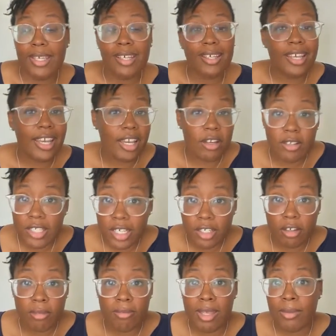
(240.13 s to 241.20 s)
being a
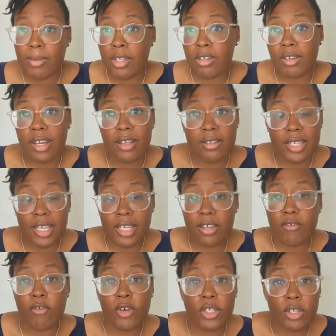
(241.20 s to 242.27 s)
caretaker. Maybe you're
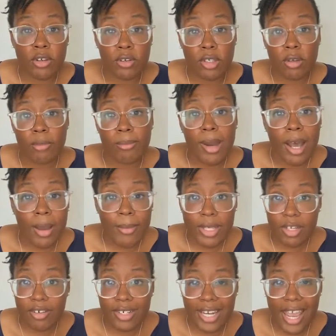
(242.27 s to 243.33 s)
caretaking for your, your mom
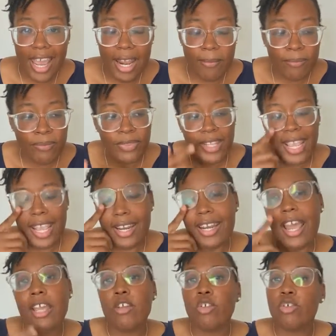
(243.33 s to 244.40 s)
and your dad,
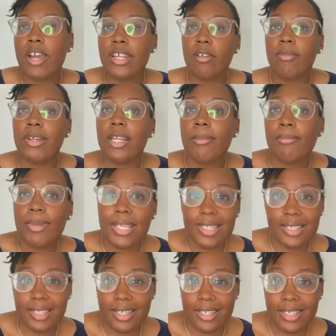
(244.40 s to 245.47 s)
and now you're trying to run a
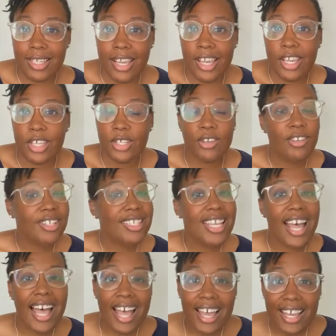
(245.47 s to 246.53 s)
business. Your
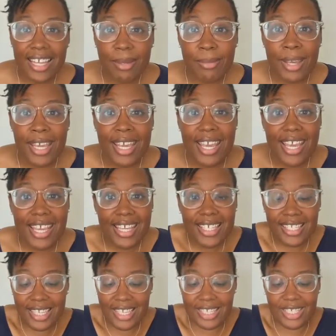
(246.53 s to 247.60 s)
time
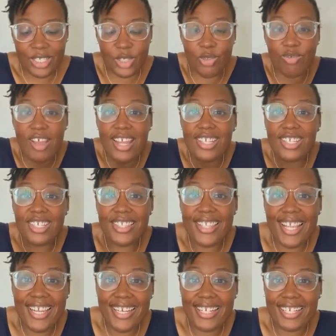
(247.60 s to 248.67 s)
is is stretched
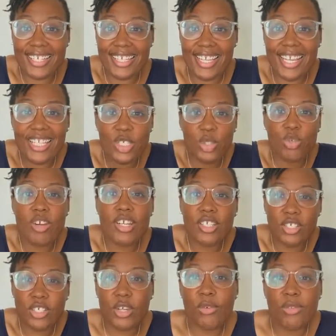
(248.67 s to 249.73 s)
thin. It's
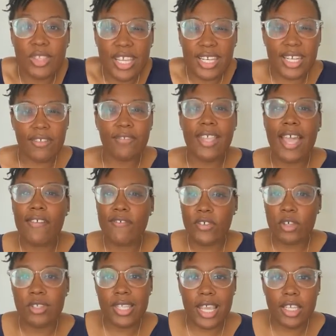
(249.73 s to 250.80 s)
stretched so thin. If that
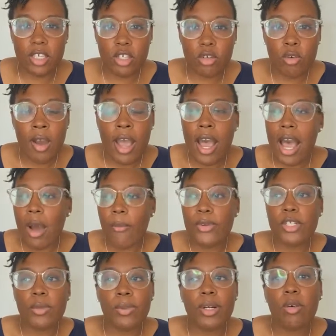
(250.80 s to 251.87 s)
feels like you, I
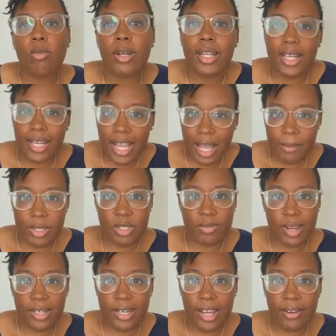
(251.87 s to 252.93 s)
want you to put a one in the
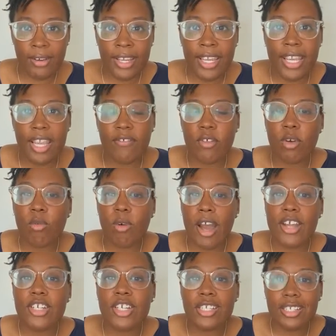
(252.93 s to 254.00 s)
comments right now. If you're
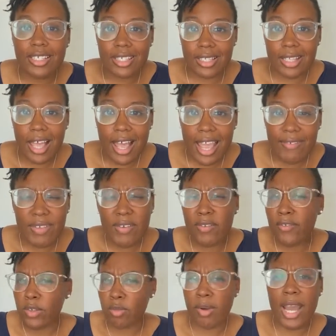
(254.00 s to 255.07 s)
watching this live,
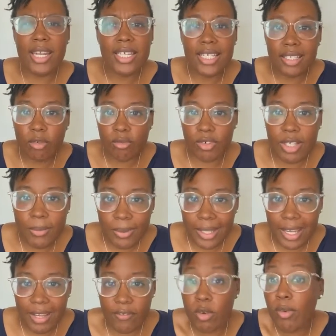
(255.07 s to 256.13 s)
even if you're watching the
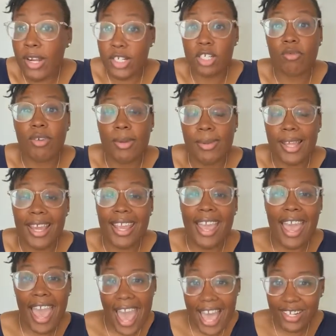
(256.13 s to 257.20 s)
replay, if you're watching the replay,
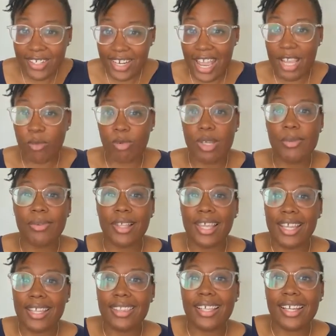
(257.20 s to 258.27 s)
hashtag
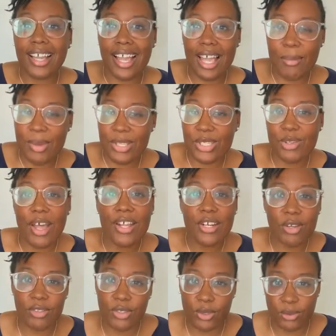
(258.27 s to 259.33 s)
replay in the comments so I
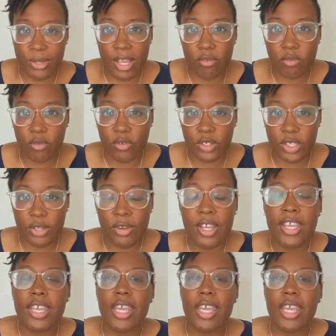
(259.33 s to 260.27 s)
know this was helpful for you.